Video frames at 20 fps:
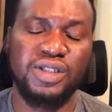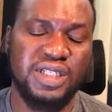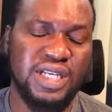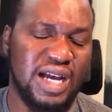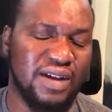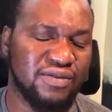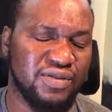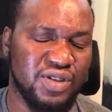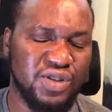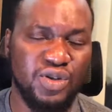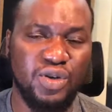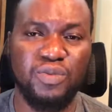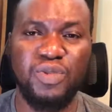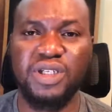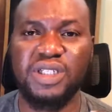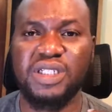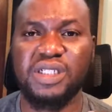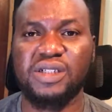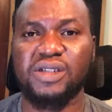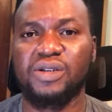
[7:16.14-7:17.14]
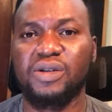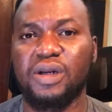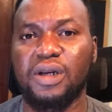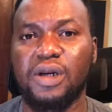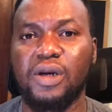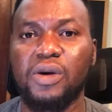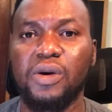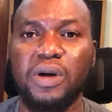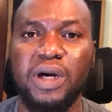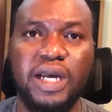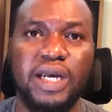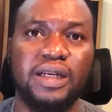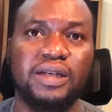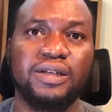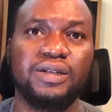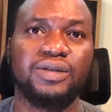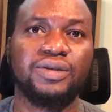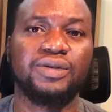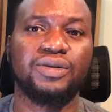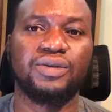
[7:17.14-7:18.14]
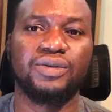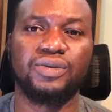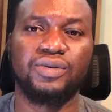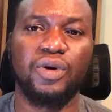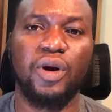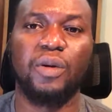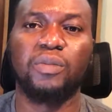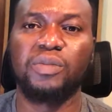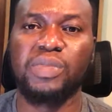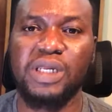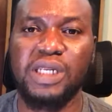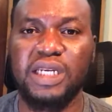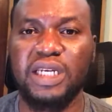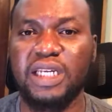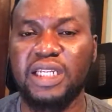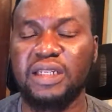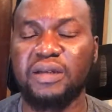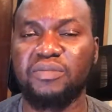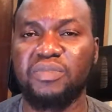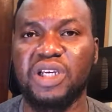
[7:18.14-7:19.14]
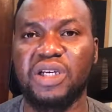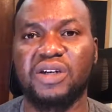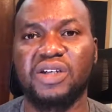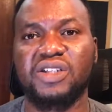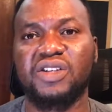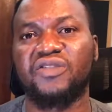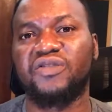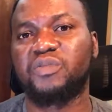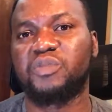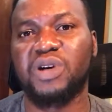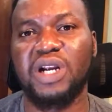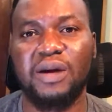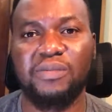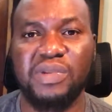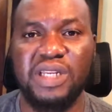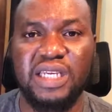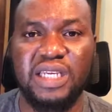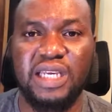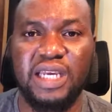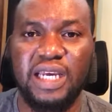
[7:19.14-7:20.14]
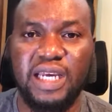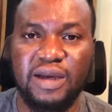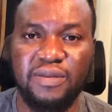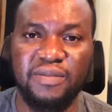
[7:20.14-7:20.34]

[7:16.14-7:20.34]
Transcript: have so much low end rumbling because of probably